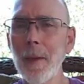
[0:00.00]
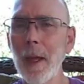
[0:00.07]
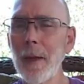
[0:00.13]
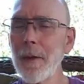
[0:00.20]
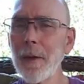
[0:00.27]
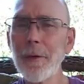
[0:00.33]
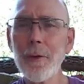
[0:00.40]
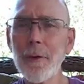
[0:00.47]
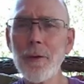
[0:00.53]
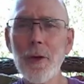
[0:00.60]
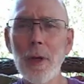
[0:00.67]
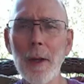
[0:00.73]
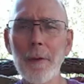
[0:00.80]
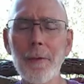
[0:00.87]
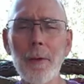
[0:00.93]
And this is
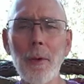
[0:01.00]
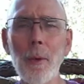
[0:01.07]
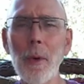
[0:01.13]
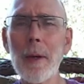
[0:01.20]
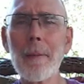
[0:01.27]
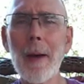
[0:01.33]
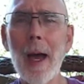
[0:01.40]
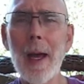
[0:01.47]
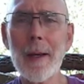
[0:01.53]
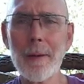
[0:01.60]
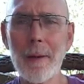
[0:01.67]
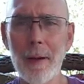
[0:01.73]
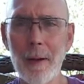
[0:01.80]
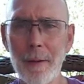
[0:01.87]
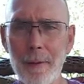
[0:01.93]
just to
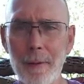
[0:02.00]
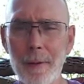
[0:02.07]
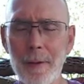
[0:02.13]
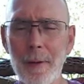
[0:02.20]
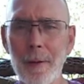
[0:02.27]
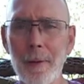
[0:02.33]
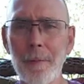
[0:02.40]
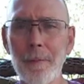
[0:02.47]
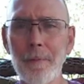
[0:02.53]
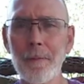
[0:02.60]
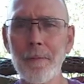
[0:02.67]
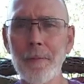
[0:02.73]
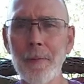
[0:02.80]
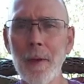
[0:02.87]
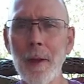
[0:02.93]
remind us
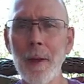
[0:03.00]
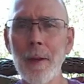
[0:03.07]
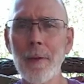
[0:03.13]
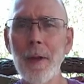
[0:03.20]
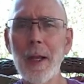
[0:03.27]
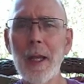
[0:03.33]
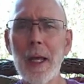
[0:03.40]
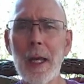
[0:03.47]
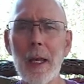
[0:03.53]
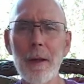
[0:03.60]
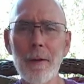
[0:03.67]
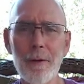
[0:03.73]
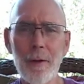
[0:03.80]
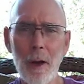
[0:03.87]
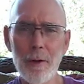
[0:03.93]
that He
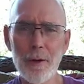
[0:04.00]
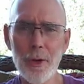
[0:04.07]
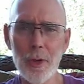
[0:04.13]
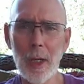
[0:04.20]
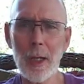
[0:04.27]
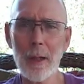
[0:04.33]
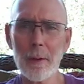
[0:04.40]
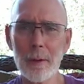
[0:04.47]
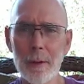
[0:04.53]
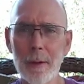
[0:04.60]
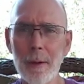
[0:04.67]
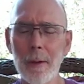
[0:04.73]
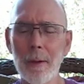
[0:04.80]
is our shield